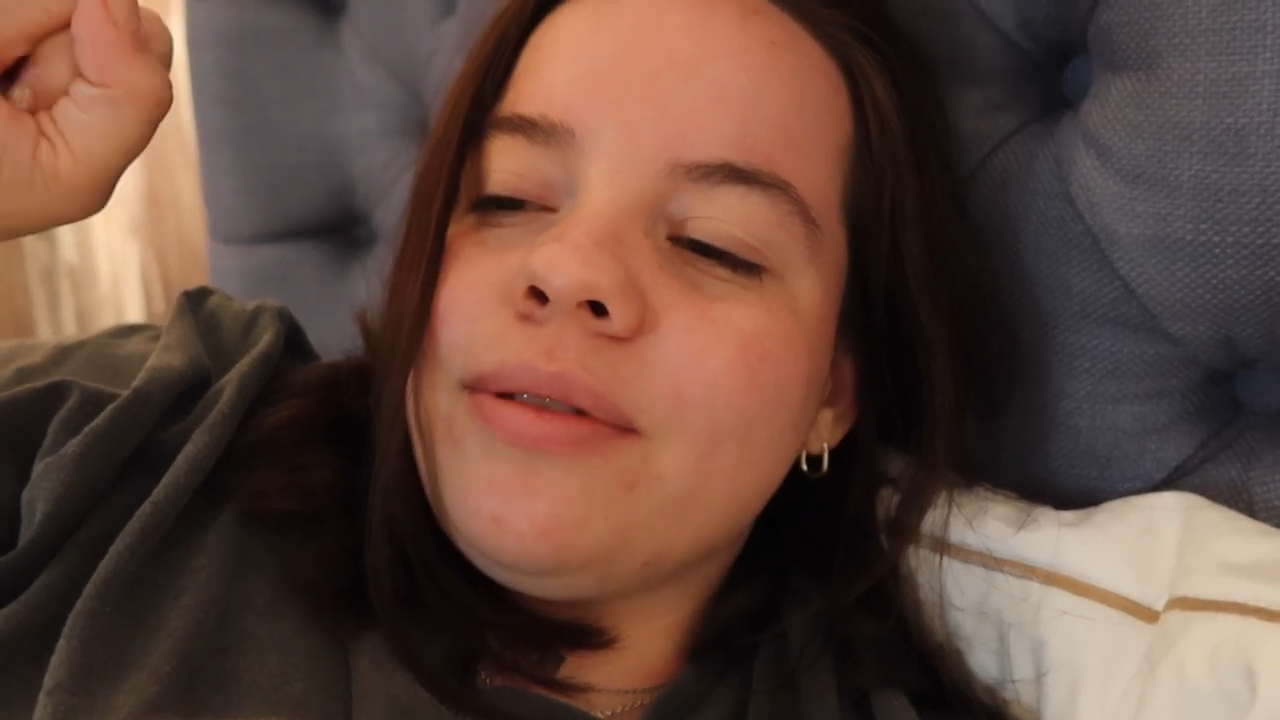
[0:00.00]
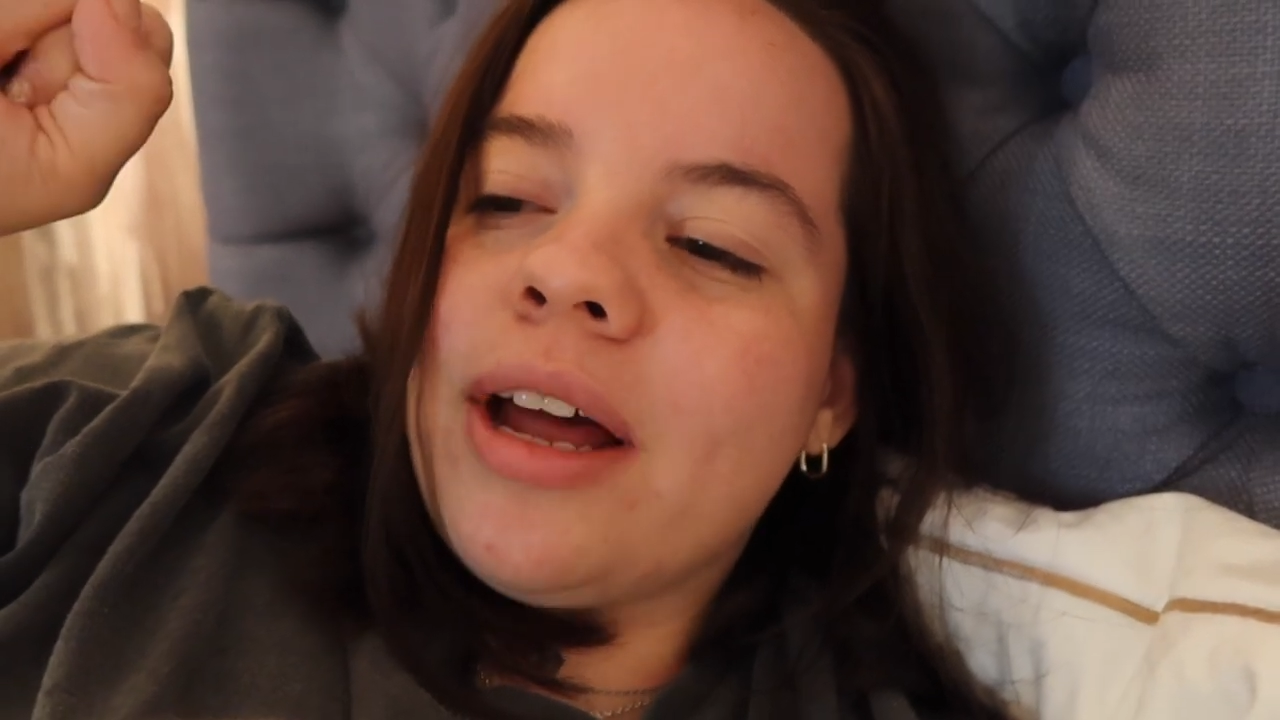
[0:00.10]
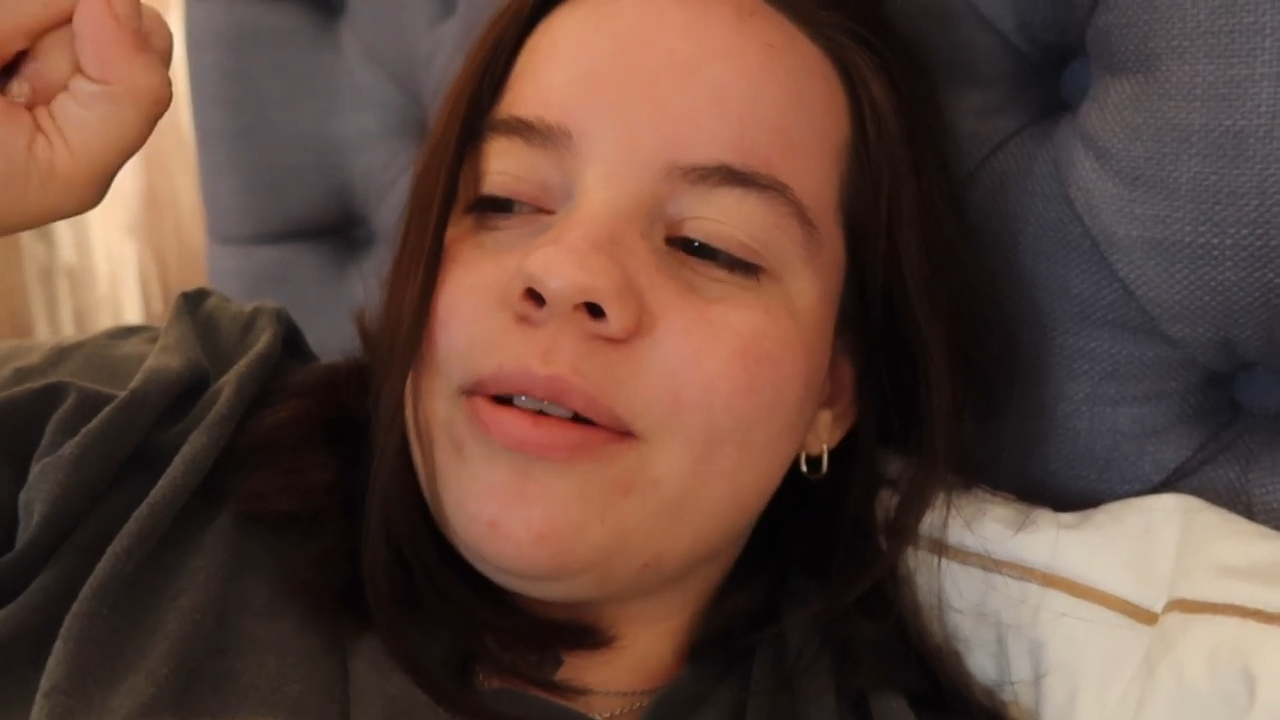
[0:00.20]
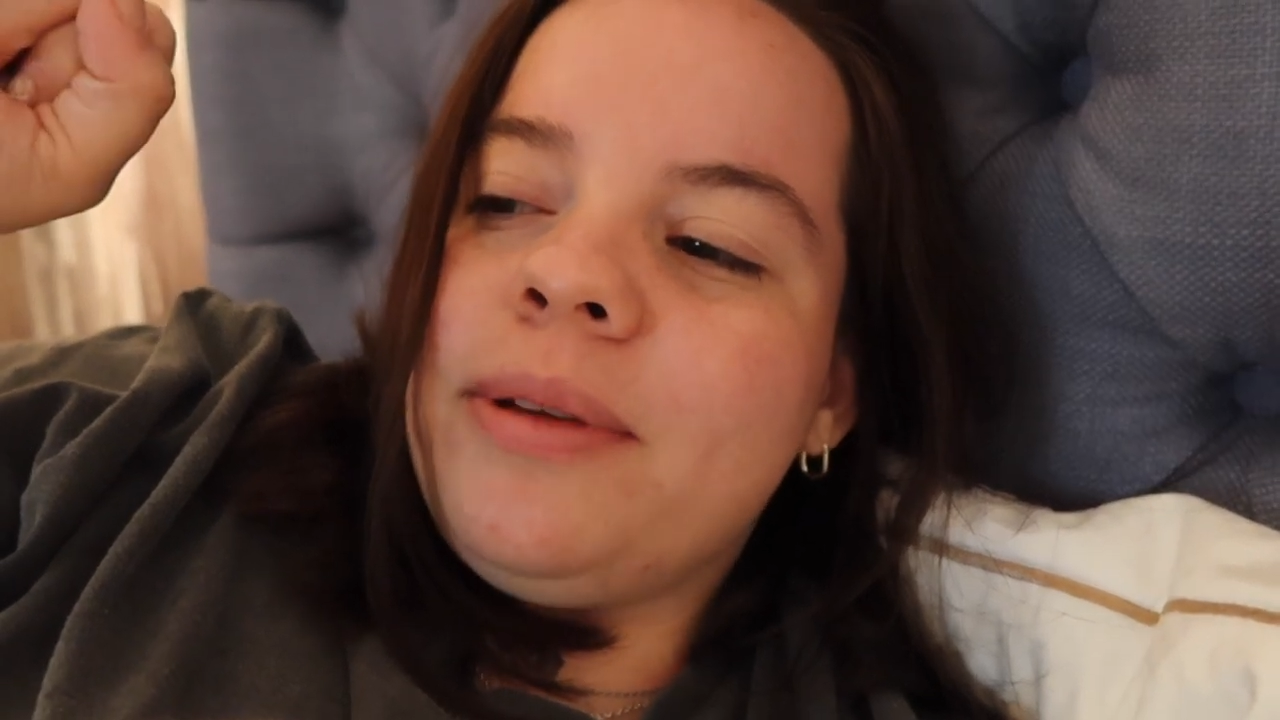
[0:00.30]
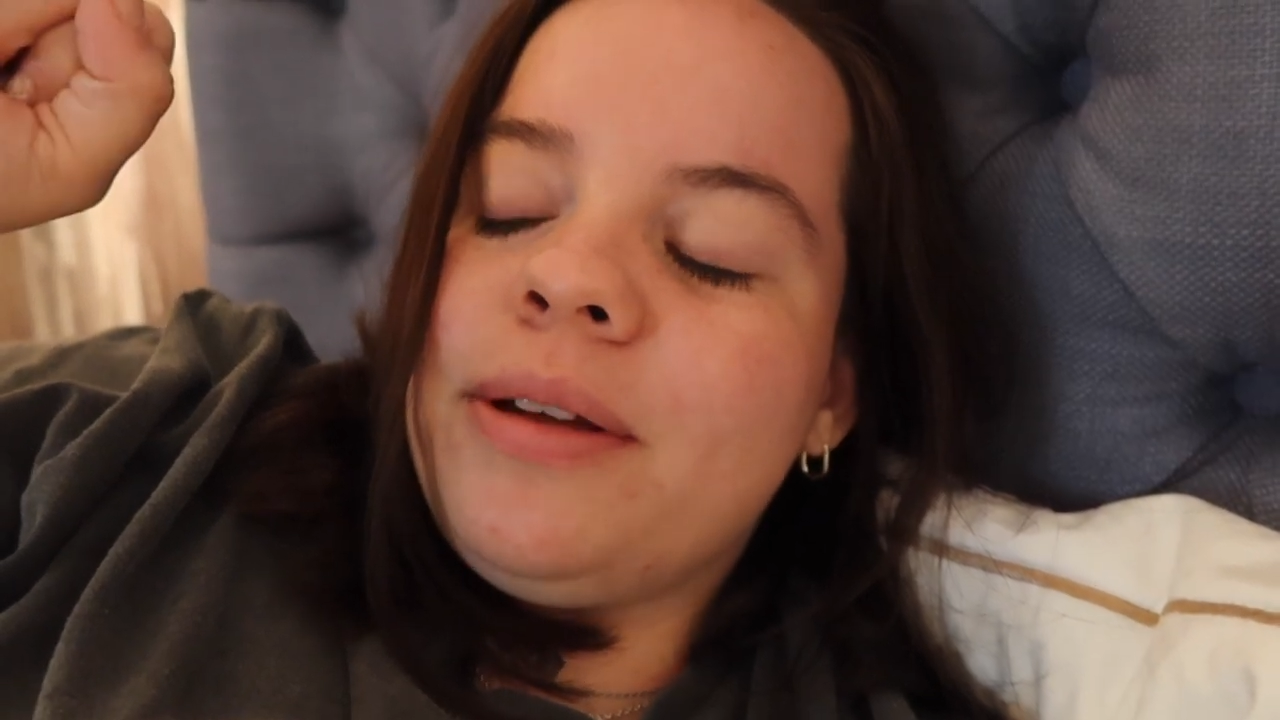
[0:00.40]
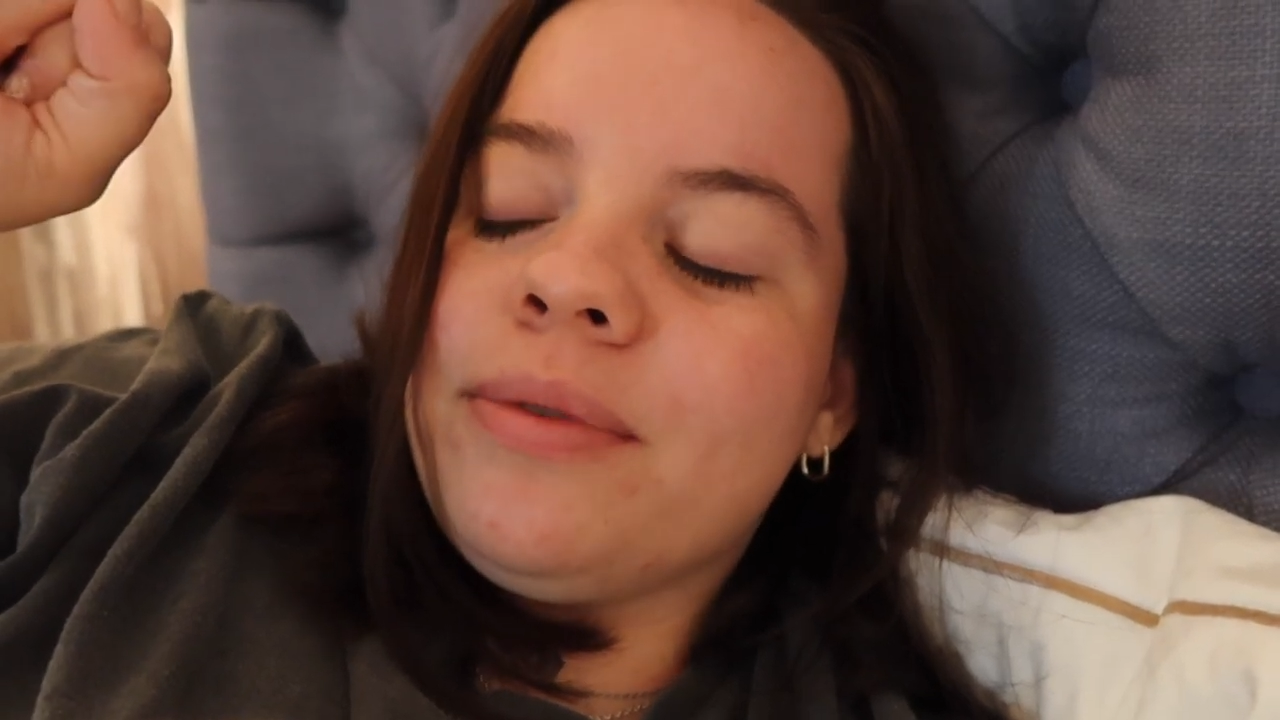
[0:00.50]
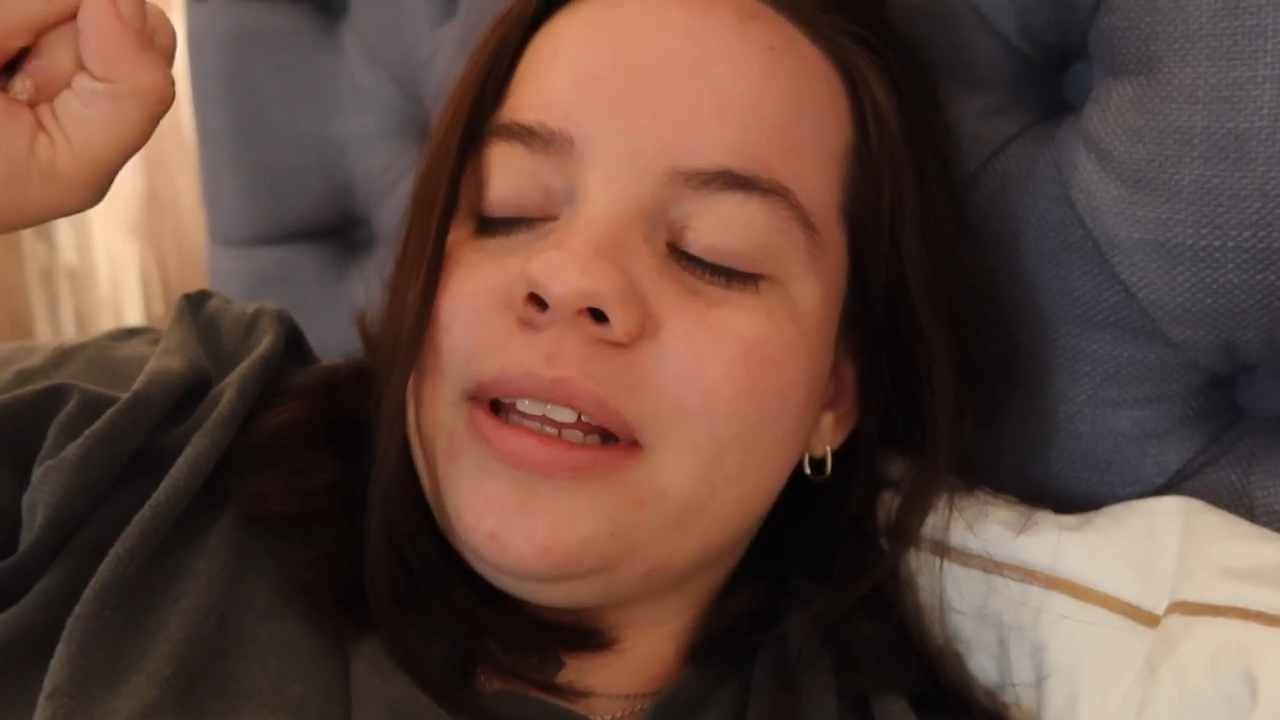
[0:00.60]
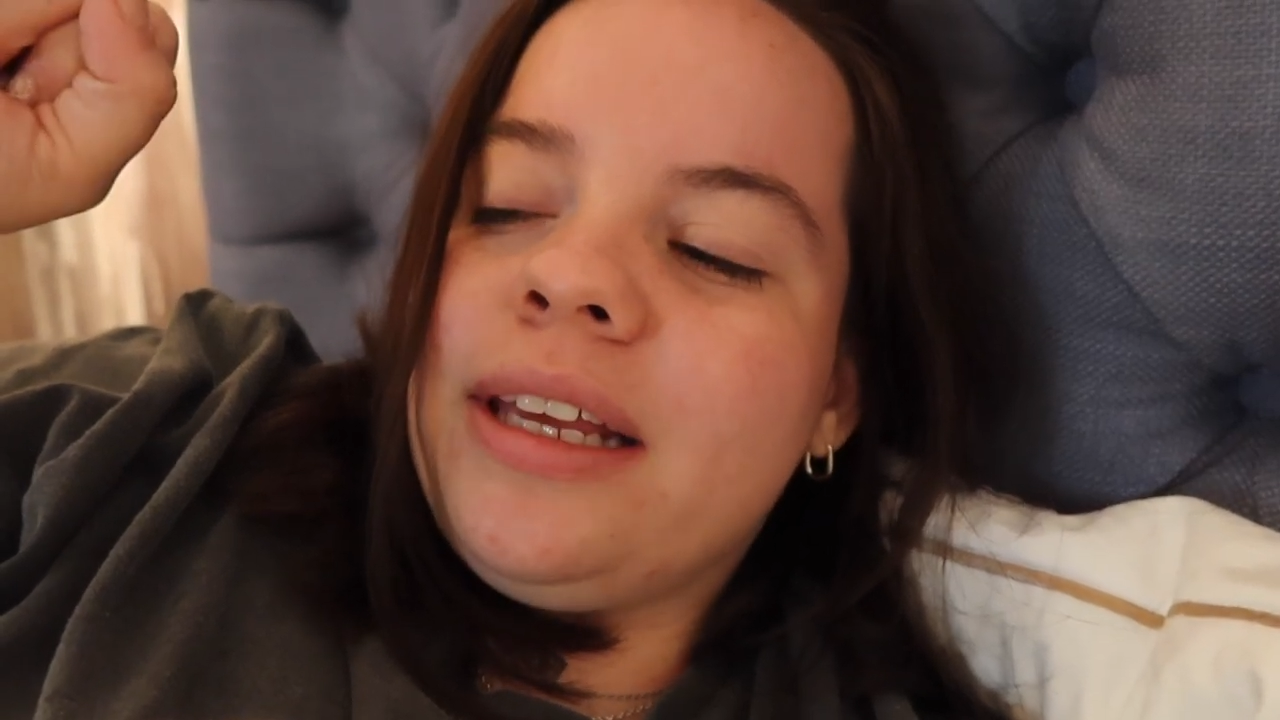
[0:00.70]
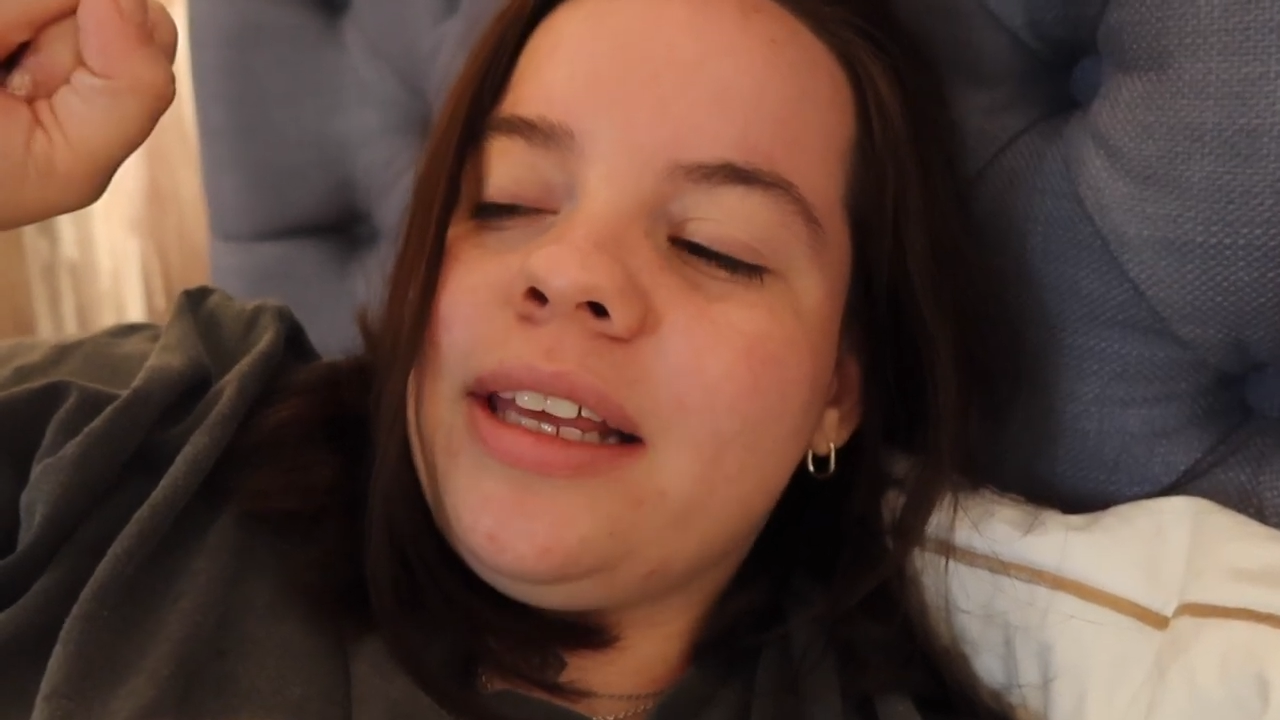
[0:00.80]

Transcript: that'll be really